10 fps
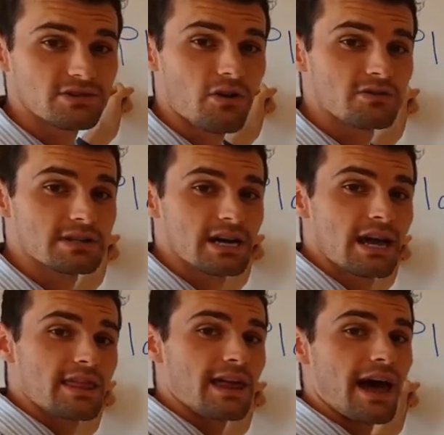are zones
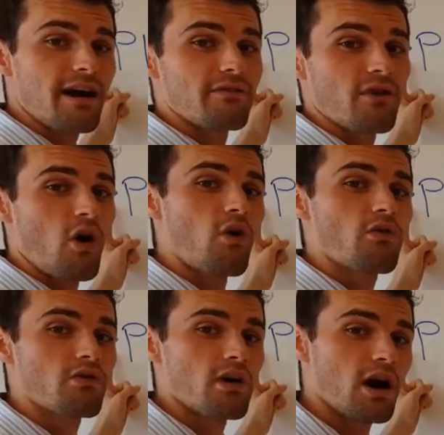that have
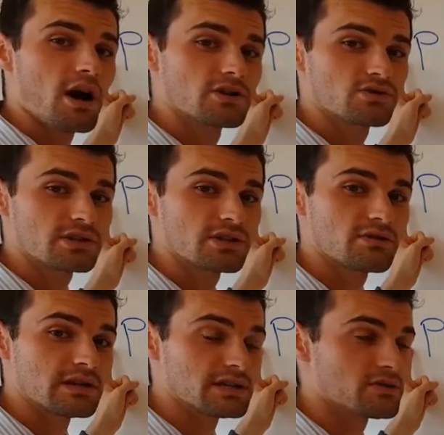over 100
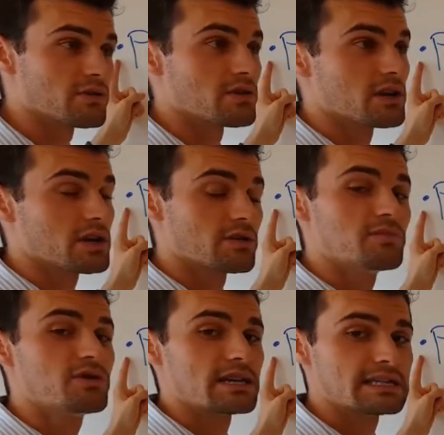units or
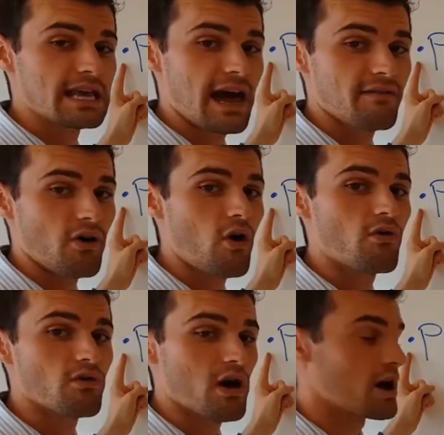communities that have
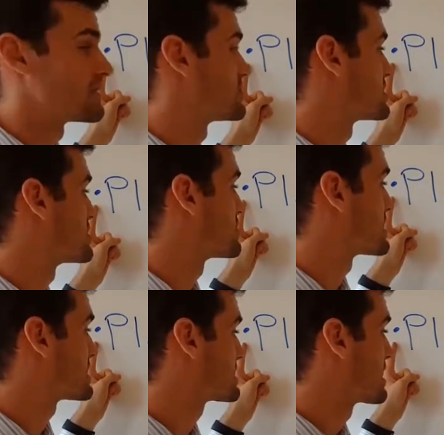over 100
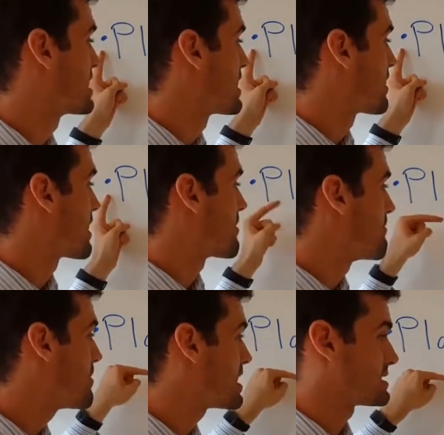units. They
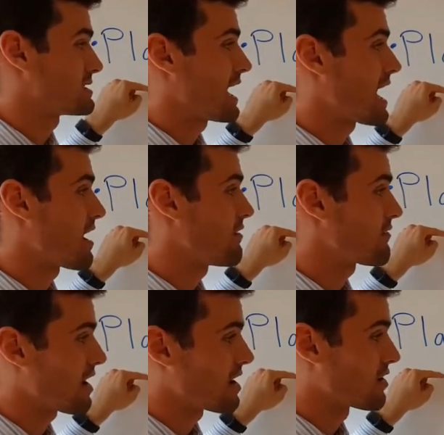must
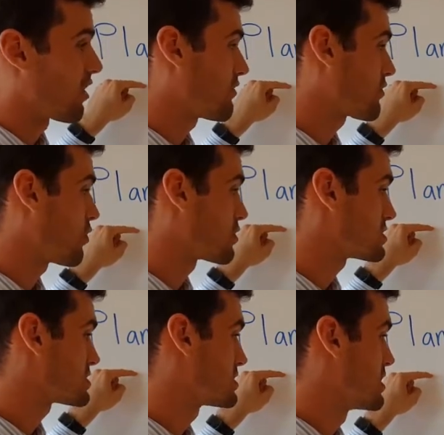have a golf
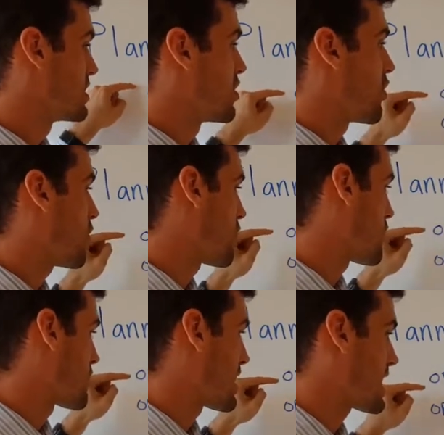course
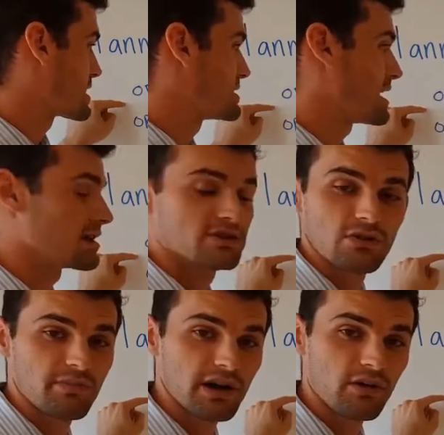or a
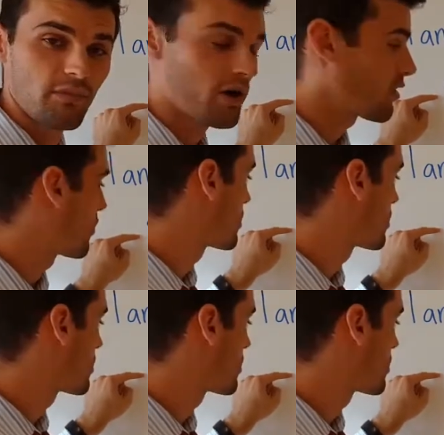tennis or pickleball